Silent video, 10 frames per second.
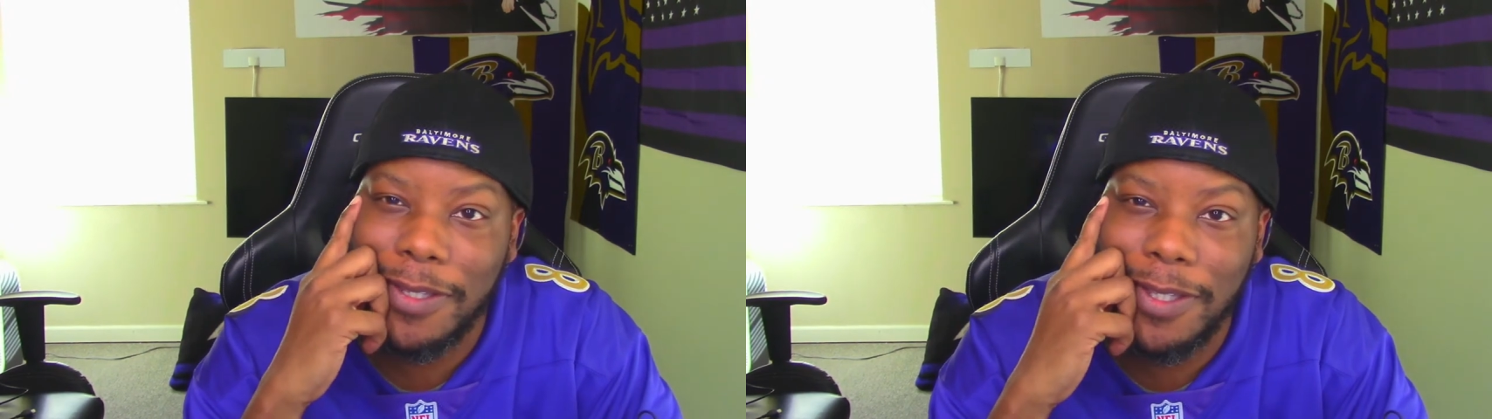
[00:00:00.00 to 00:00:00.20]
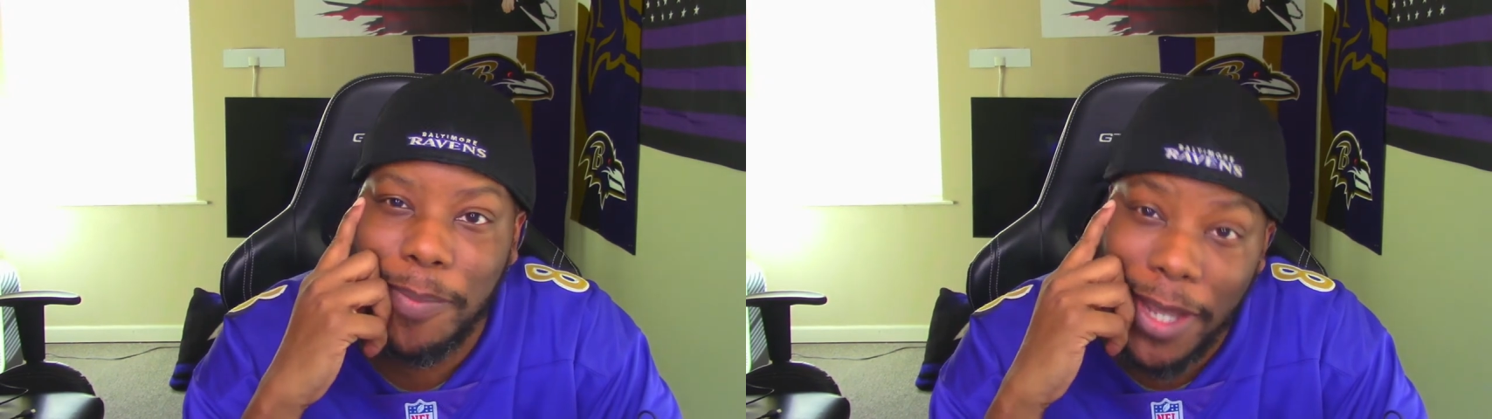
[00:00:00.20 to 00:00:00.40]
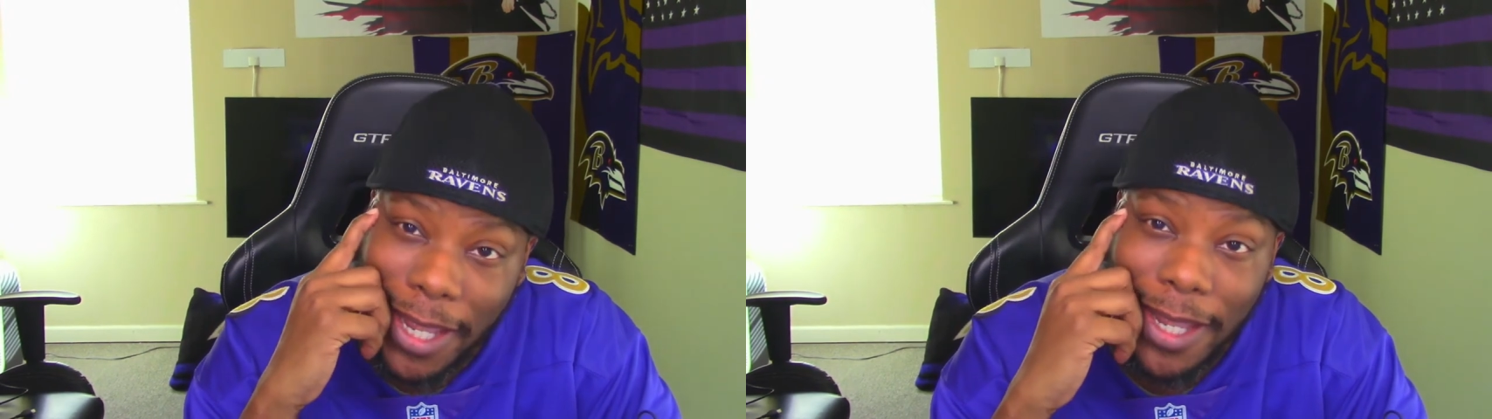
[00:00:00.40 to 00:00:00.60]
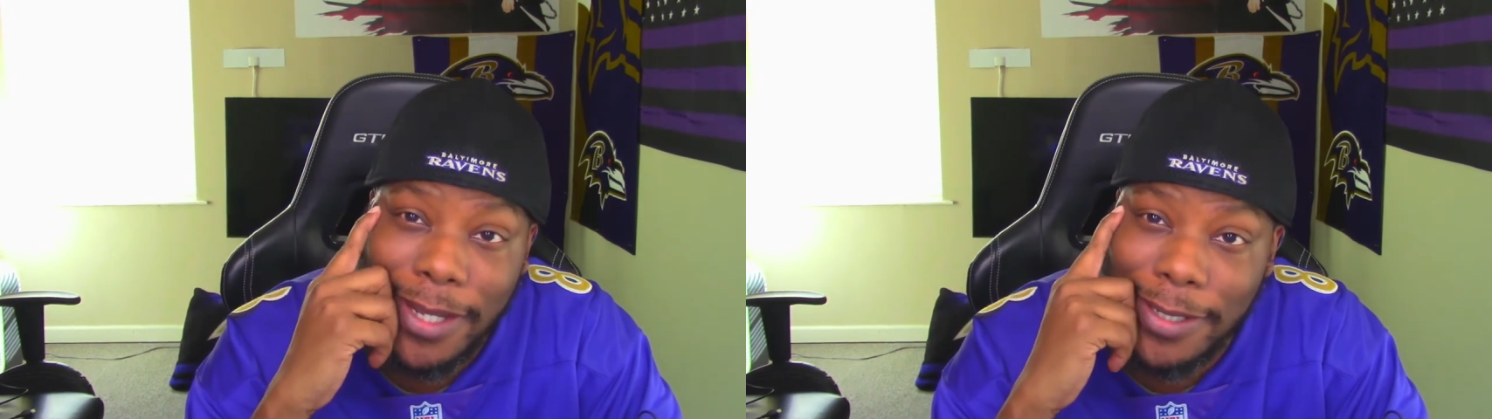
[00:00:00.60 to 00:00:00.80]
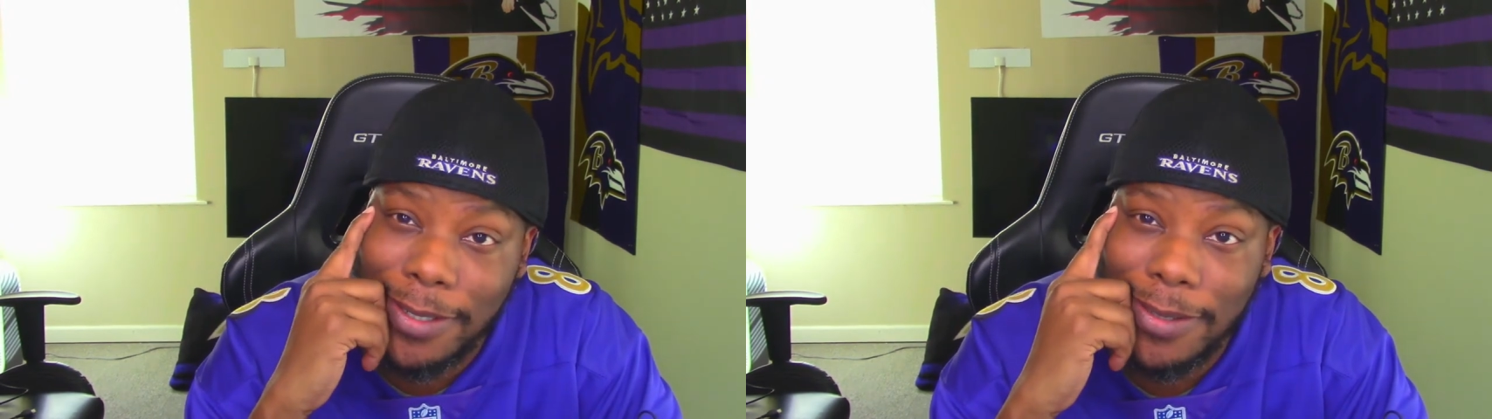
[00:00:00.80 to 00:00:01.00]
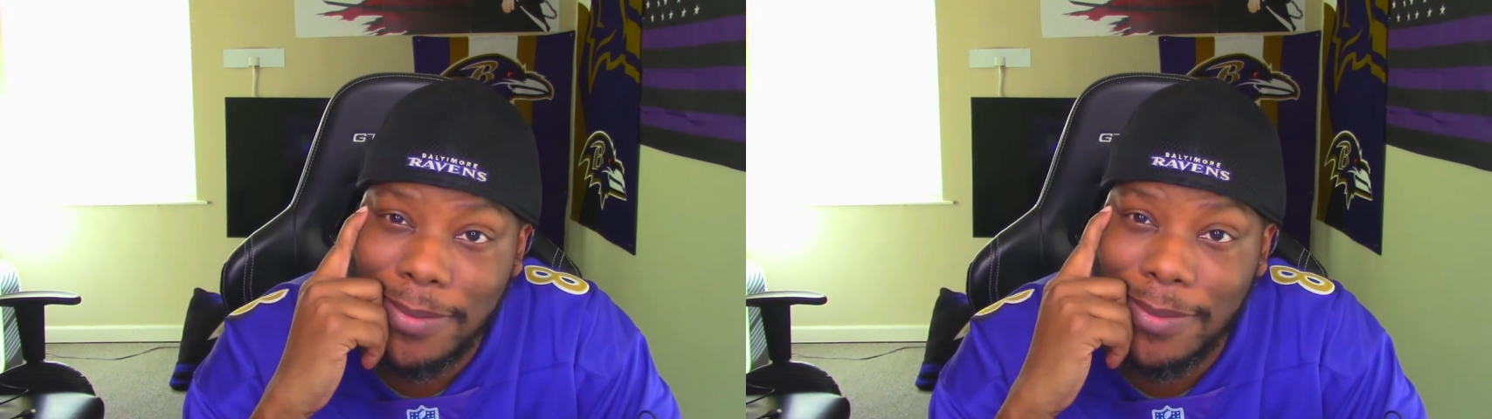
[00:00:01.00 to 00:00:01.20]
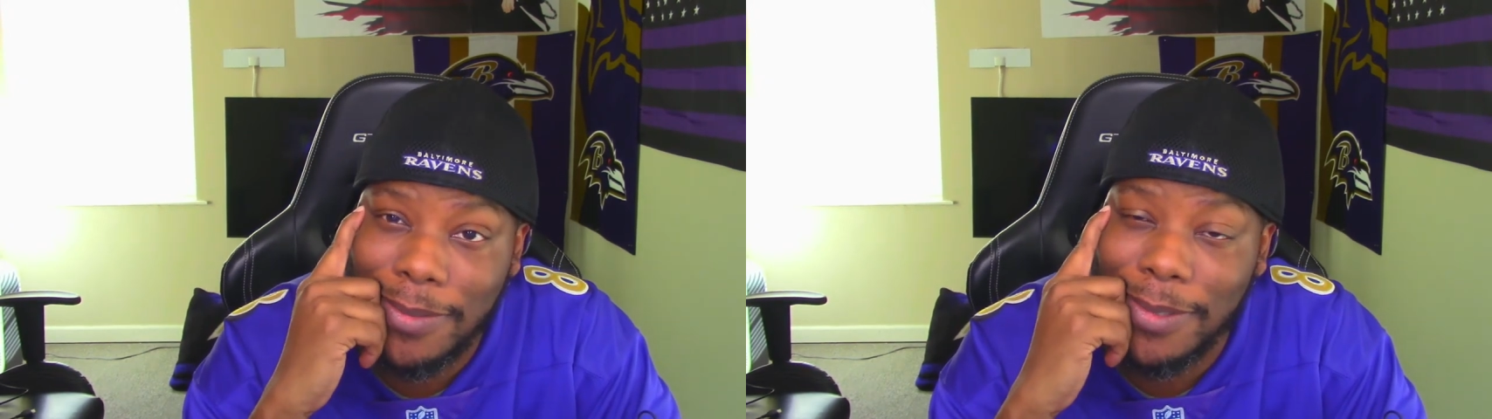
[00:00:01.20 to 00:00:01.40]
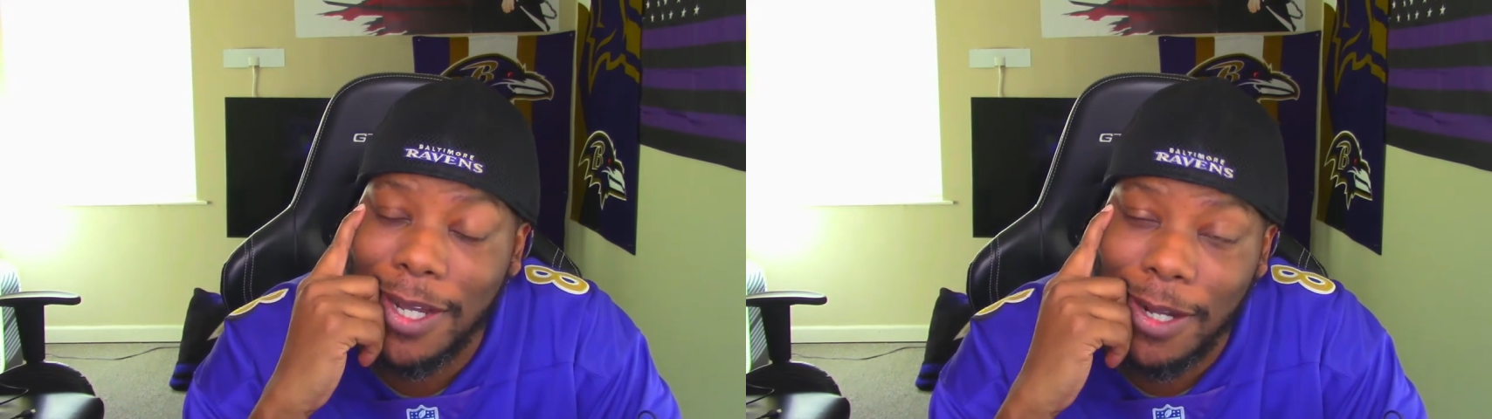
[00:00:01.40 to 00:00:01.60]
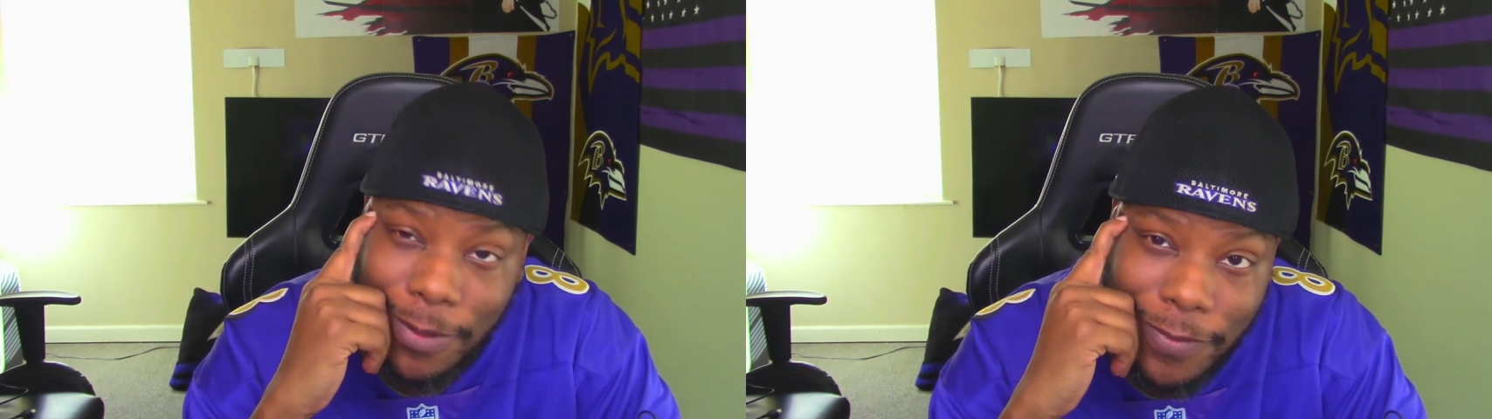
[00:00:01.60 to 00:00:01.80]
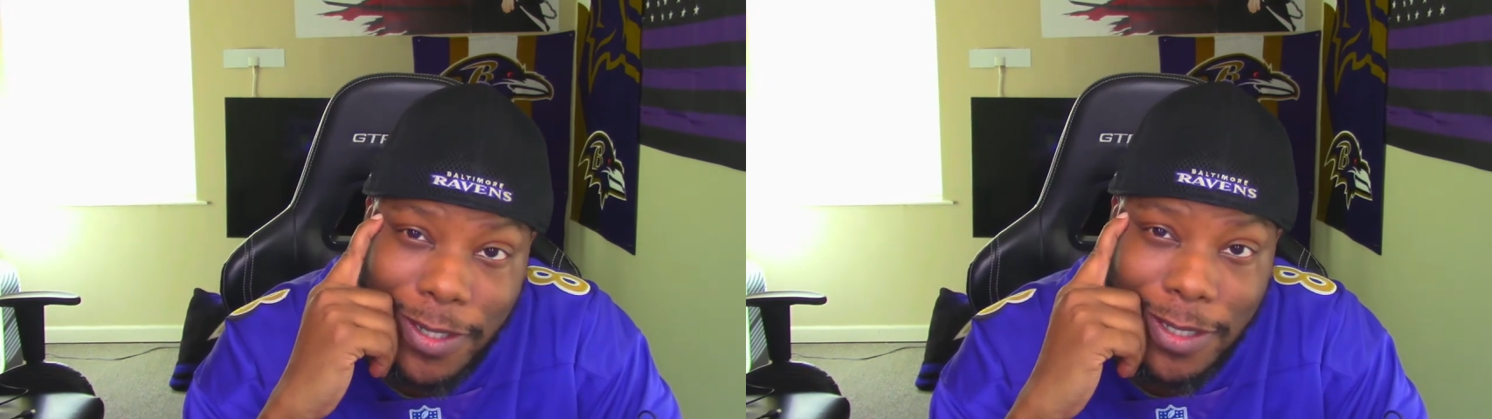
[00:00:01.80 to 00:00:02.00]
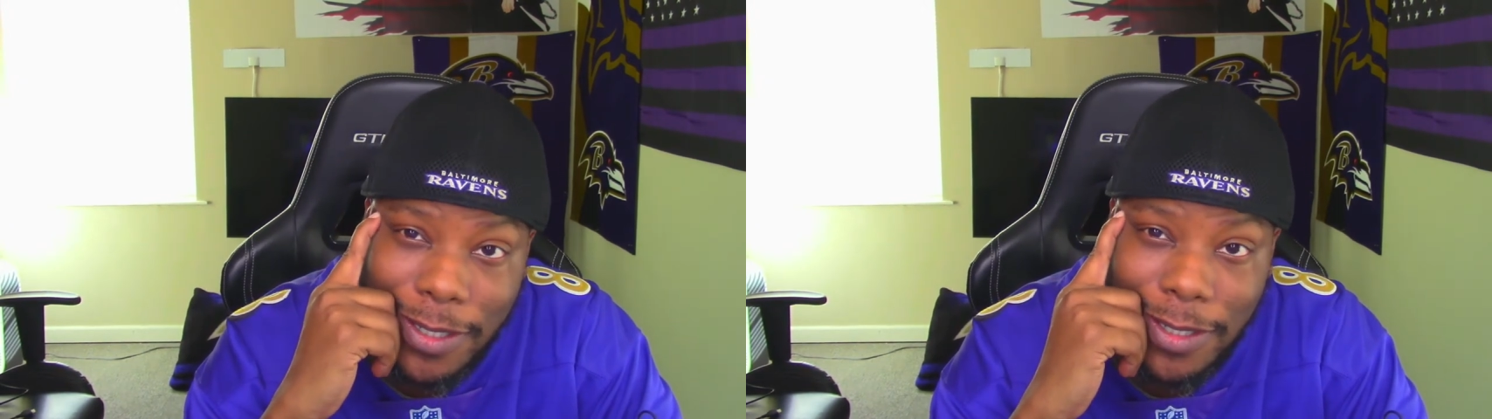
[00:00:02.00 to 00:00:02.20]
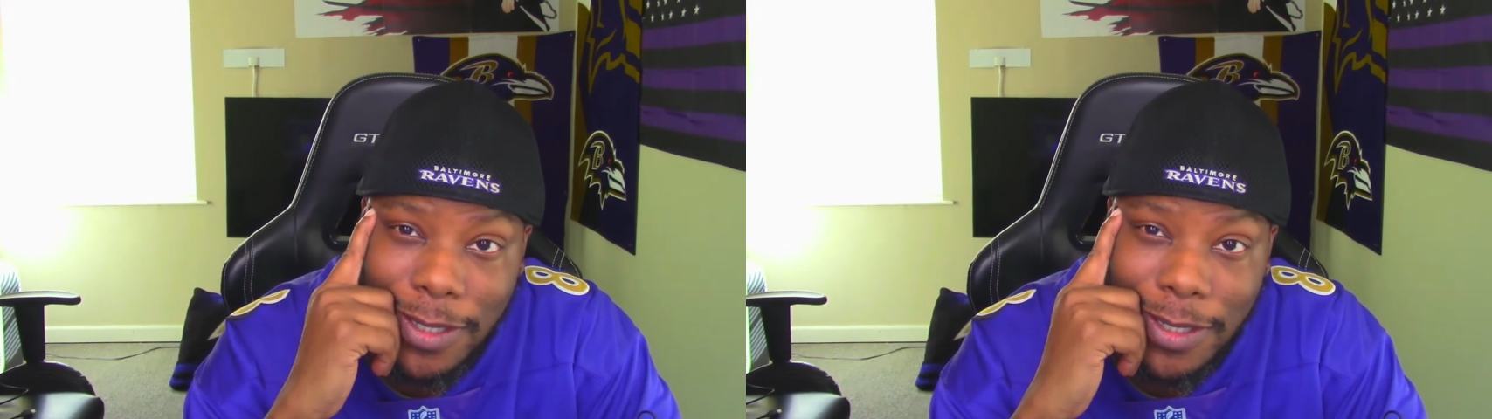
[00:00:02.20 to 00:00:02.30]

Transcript: The bad, the offense.